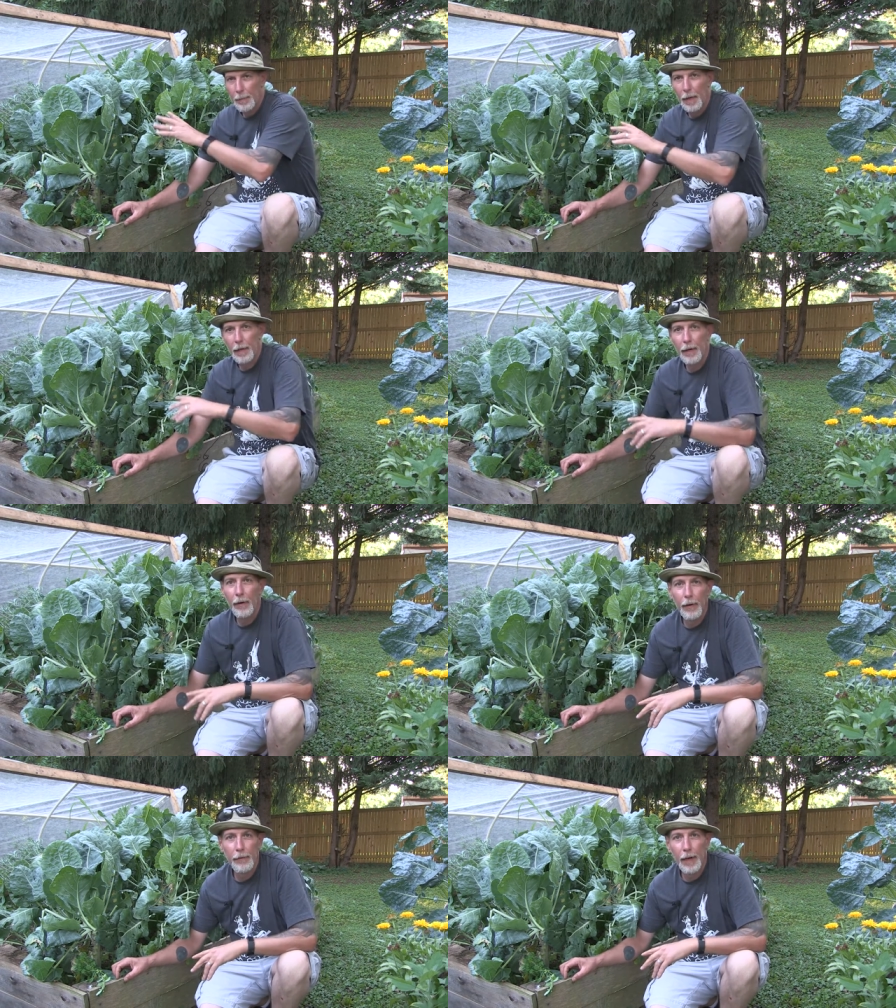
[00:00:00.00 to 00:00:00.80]
bed
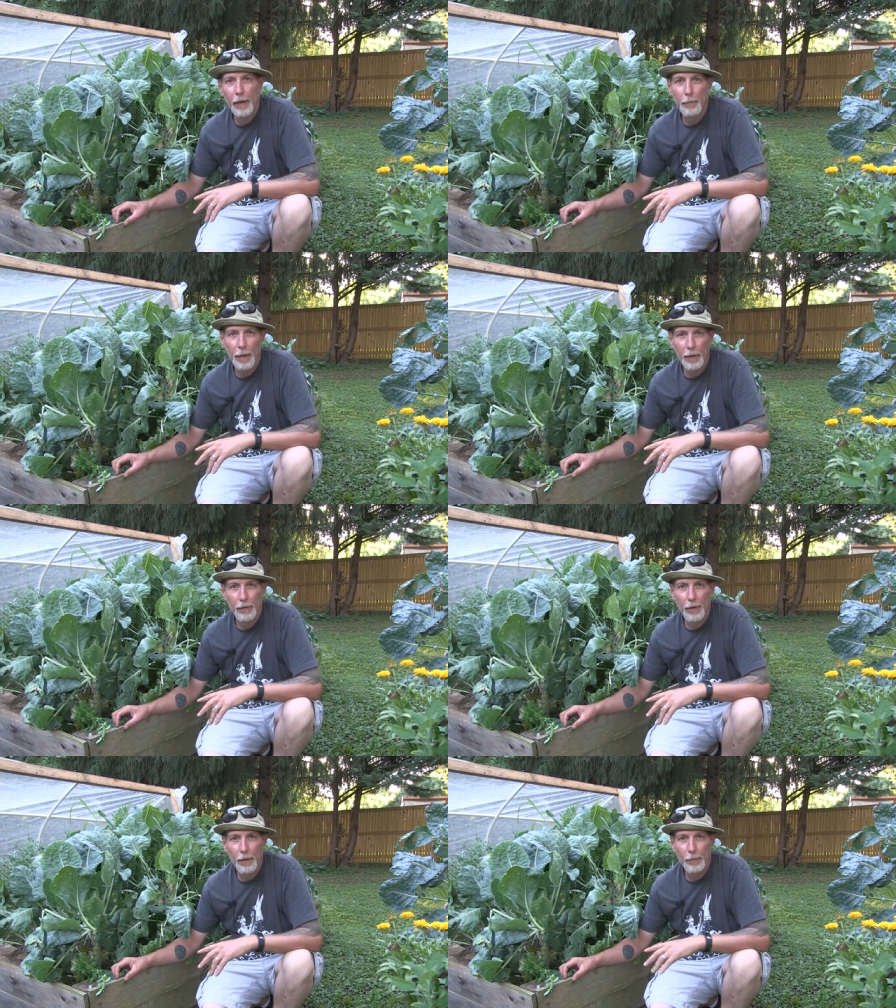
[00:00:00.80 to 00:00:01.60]
here, I've got a
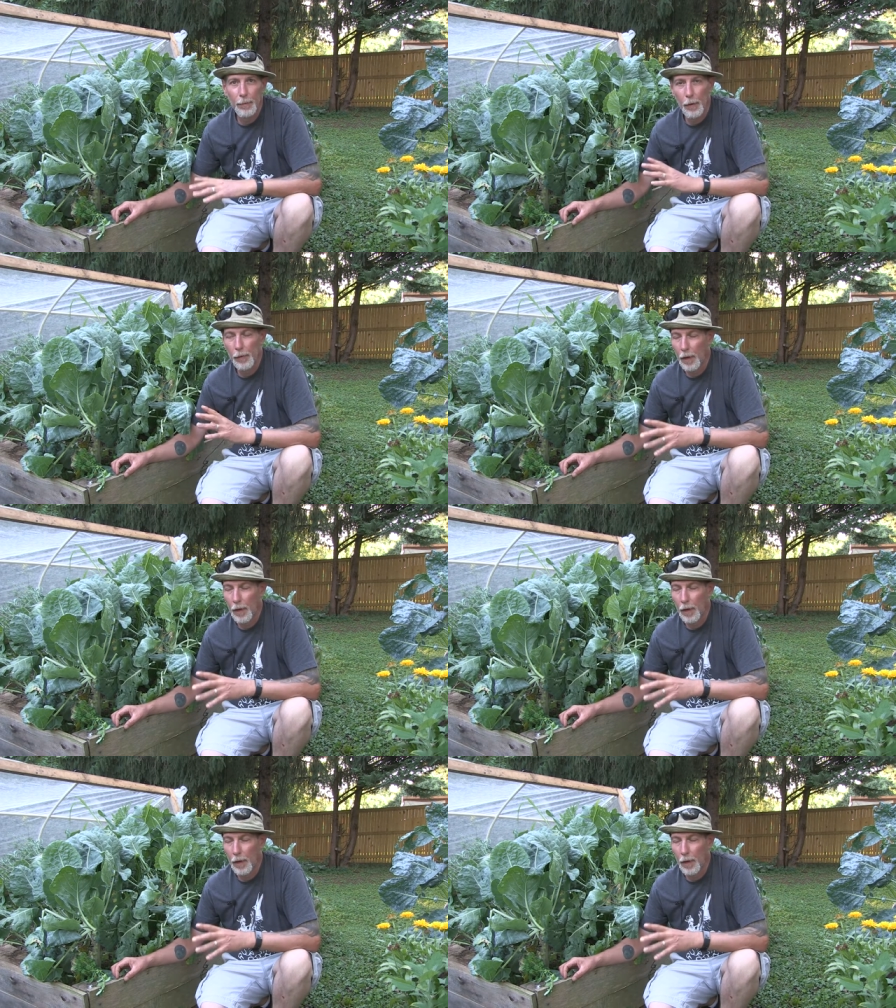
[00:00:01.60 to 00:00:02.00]
mix of both